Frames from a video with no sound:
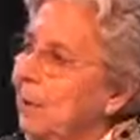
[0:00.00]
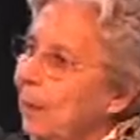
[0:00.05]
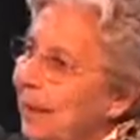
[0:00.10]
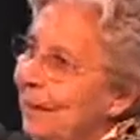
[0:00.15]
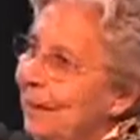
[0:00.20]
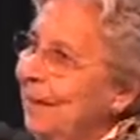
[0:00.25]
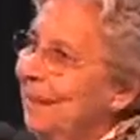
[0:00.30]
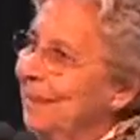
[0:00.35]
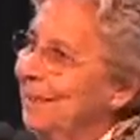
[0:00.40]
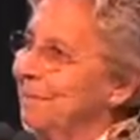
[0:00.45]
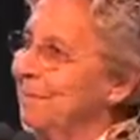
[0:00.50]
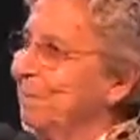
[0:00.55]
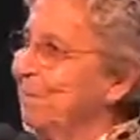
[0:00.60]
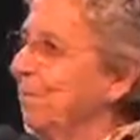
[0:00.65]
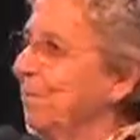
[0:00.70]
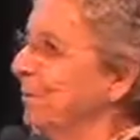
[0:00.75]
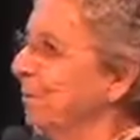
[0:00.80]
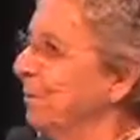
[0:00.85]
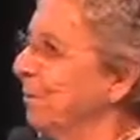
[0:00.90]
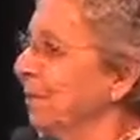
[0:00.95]
people weren't
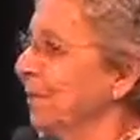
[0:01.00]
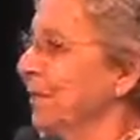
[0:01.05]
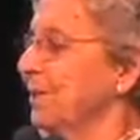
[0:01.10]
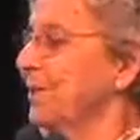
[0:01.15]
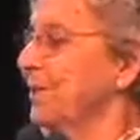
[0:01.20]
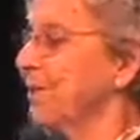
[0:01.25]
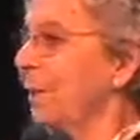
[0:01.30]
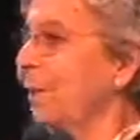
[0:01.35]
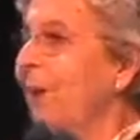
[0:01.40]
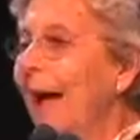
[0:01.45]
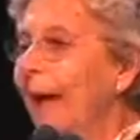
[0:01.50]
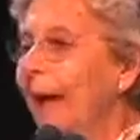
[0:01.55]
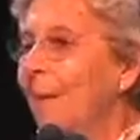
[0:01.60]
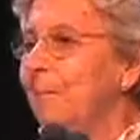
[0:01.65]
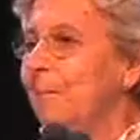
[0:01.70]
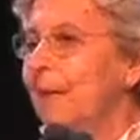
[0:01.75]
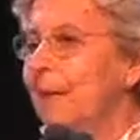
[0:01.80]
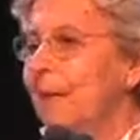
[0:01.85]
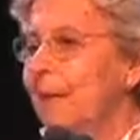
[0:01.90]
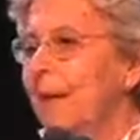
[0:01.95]
so happy. They
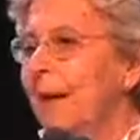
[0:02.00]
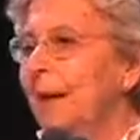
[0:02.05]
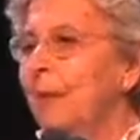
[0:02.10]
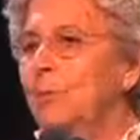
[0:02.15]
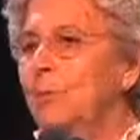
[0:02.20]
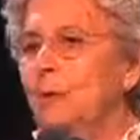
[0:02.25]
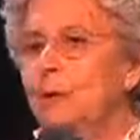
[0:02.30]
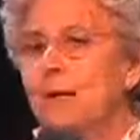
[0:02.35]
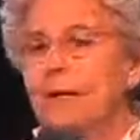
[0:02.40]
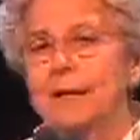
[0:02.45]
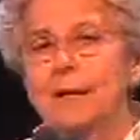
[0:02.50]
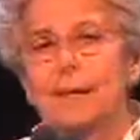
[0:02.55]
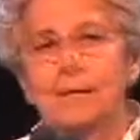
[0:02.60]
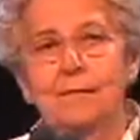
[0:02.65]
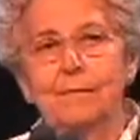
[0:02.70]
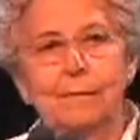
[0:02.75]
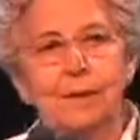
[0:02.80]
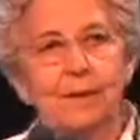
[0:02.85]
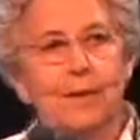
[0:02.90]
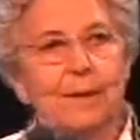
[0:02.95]
were getting very
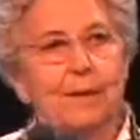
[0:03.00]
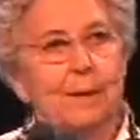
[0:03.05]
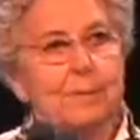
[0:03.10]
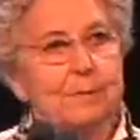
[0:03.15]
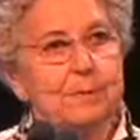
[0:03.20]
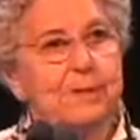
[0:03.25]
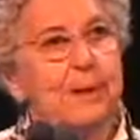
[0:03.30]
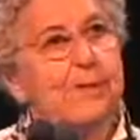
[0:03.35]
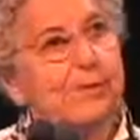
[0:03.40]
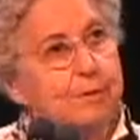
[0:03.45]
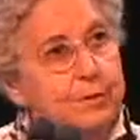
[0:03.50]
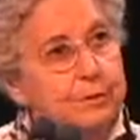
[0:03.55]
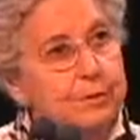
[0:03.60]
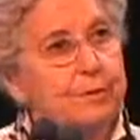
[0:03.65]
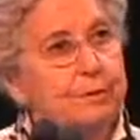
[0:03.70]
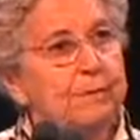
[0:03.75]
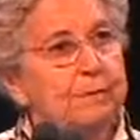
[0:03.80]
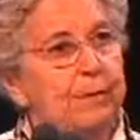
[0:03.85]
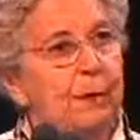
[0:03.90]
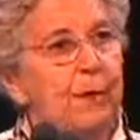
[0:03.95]
upset. First of all, there
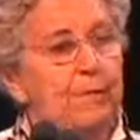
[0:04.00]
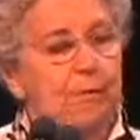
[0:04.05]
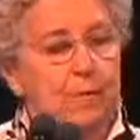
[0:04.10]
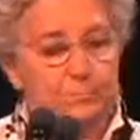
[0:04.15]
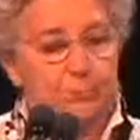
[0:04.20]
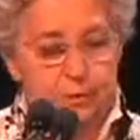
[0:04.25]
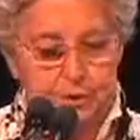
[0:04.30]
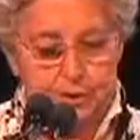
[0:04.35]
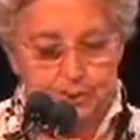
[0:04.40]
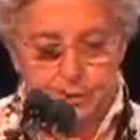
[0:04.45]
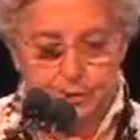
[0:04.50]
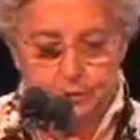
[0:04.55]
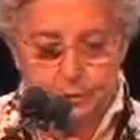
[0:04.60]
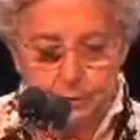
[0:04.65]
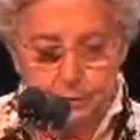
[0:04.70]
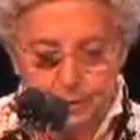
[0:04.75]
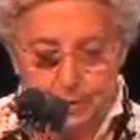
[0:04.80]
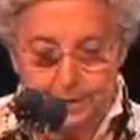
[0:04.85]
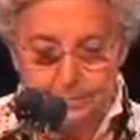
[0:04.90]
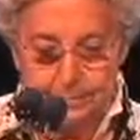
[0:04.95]
were still the
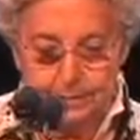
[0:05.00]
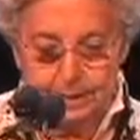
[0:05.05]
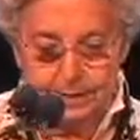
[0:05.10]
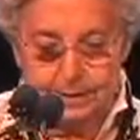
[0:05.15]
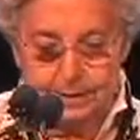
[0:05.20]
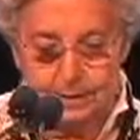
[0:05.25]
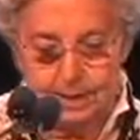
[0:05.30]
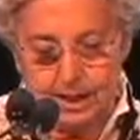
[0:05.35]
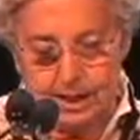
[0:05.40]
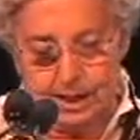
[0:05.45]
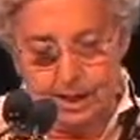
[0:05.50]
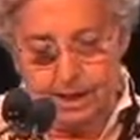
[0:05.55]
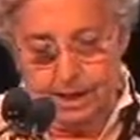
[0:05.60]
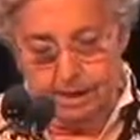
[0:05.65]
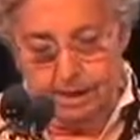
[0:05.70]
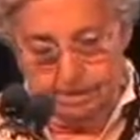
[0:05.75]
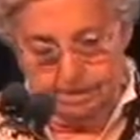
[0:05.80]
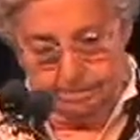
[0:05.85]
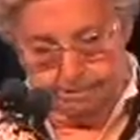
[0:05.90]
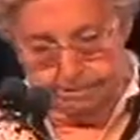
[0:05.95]
remnants of
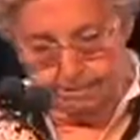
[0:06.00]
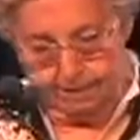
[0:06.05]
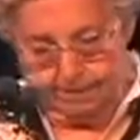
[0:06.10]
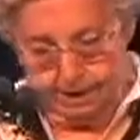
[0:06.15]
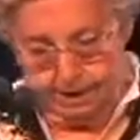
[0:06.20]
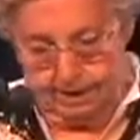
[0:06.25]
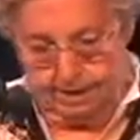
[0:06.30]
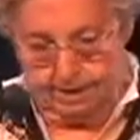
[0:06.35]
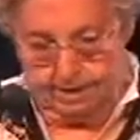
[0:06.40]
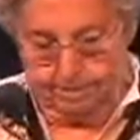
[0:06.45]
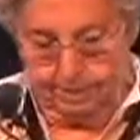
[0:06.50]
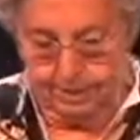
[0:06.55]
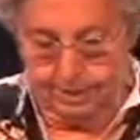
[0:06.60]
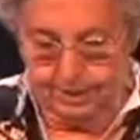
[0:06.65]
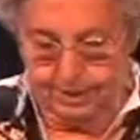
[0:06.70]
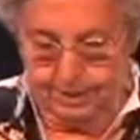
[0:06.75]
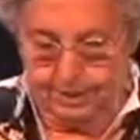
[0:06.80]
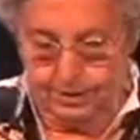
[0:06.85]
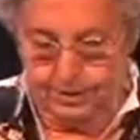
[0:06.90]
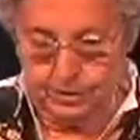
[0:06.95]
uh, Prime Minister
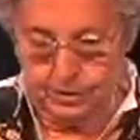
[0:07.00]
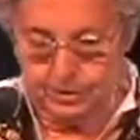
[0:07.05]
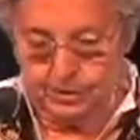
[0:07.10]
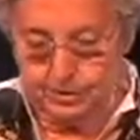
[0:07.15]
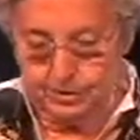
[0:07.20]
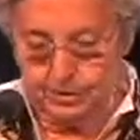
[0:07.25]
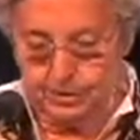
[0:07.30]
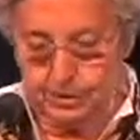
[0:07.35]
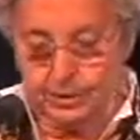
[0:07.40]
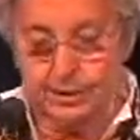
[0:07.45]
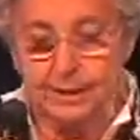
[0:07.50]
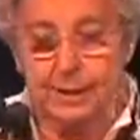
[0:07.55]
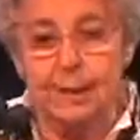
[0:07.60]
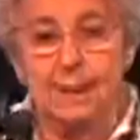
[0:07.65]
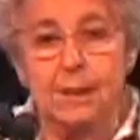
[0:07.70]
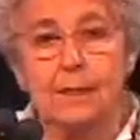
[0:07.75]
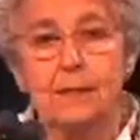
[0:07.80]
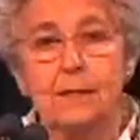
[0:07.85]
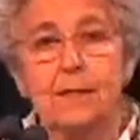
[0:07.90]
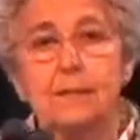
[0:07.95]

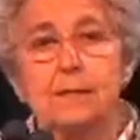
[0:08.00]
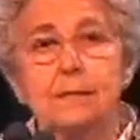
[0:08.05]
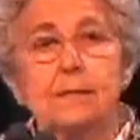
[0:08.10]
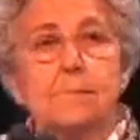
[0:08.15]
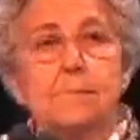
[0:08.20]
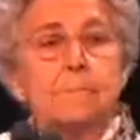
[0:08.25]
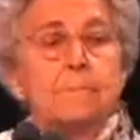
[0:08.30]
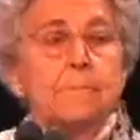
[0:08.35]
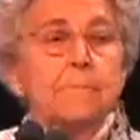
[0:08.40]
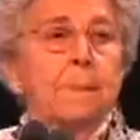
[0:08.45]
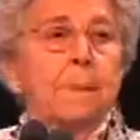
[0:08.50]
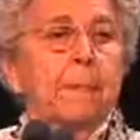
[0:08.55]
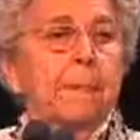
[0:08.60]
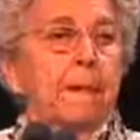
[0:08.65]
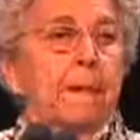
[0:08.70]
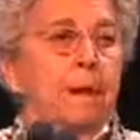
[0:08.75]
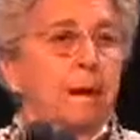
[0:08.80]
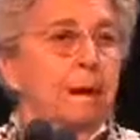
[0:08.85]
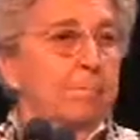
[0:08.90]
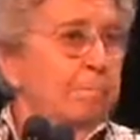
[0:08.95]
Mossadegh's uh,
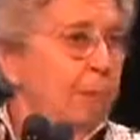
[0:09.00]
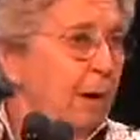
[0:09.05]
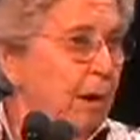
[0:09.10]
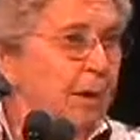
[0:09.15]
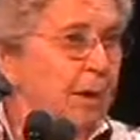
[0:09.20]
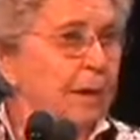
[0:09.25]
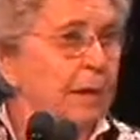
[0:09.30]
party.